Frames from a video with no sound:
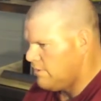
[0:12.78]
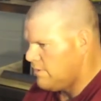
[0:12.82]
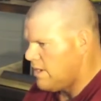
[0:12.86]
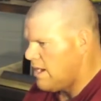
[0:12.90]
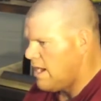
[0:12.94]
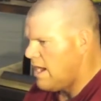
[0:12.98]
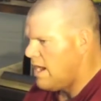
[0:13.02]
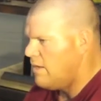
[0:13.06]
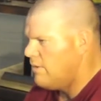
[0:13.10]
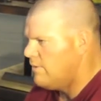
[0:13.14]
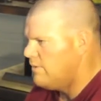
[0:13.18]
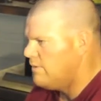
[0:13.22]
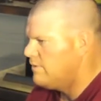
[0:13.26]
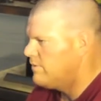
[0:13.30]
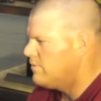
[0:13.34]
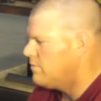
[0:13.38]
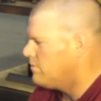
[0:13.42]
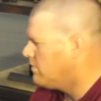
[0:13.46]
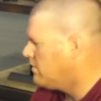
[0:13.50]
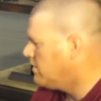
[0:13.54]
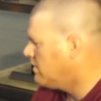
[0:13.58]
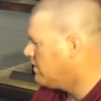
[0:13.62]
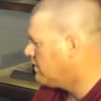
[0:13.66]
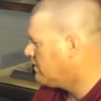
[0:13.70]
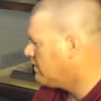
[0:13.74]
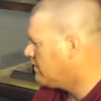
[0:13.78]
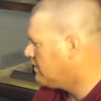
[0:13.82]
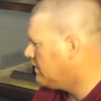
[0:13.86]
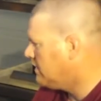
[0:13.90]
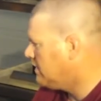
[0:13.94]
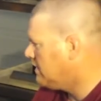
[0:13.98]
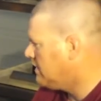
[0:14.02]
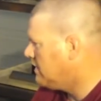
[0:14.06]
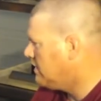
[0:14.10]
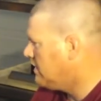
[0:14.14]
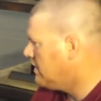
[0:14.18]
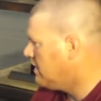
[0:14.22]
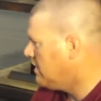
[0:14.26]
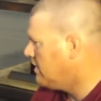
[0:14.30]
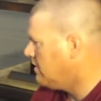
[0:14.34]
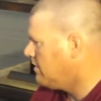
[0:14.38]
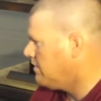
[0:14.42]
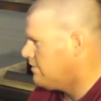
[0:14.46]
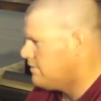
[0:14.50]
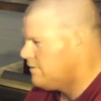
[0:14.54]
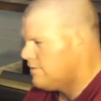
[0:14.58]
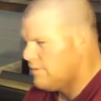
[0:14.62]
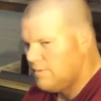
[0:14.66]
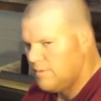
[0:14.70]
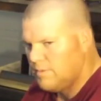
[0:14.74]
how this works,
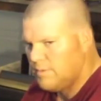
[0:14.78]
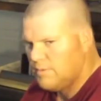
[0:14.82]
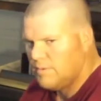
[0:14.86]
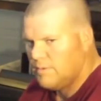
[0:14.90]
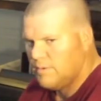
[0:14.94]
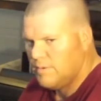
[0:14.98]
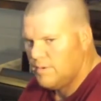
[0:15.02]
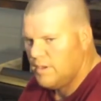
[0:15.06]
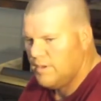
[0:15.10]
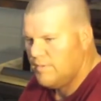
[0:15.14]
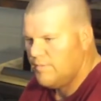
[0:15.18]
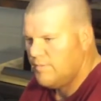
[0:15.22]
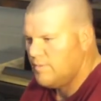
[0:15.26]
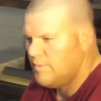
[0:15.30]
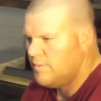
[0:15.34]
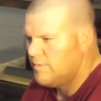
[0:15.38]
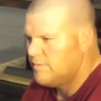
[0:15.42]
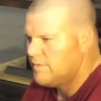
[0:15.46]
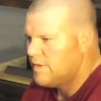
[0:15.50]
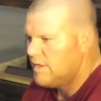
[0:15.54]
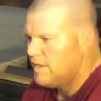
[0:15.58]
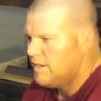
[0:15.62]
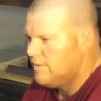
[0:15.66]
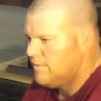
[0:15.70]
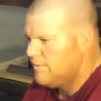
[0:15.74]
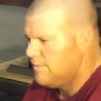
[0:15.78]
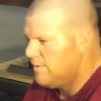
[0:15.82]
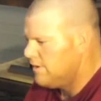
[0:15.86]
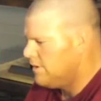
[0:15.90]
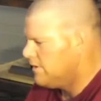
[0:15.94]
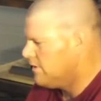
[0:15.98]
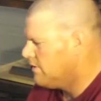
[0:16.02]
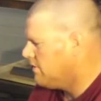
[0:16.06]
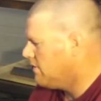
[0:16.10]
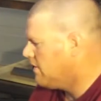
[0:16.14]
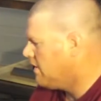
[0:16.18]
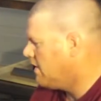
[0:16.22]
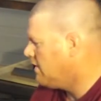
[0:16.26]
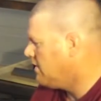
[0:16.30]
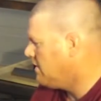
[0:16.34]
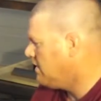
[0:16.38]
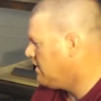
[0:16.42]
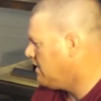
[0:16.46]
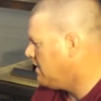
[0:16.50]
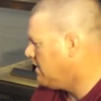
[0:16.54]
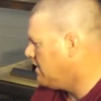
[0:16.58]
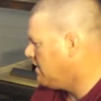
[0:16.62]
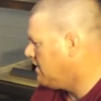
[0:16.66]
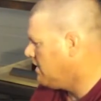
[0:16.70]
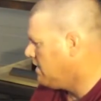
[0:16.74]
and so everyone's got a really good
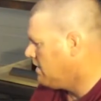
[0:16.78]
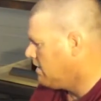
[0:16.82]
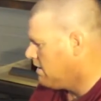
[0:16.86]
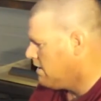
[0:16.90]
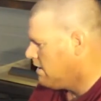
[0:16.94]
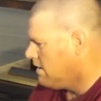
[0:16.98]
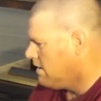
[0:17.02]
idea.